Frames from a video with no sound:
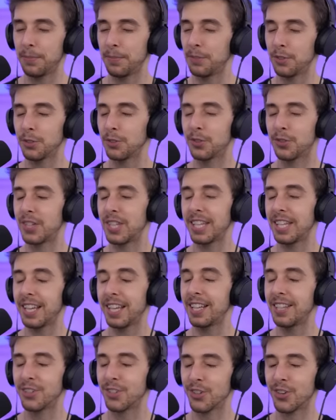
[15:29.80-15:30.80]
Just,
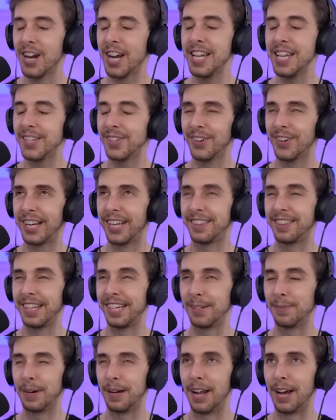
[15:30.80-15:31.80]
it's crazy when I
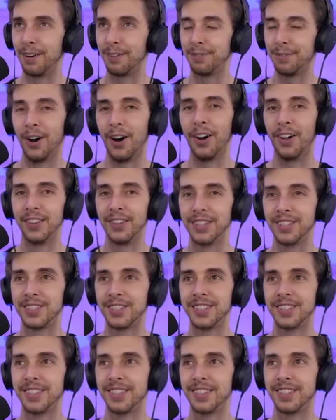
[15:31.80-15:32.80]
think about how far
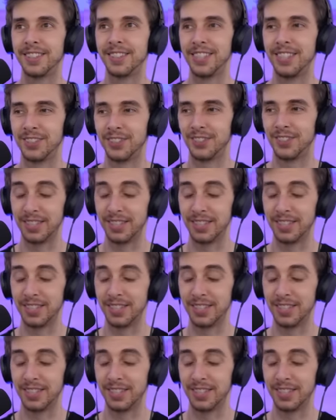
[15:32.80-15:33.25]
this this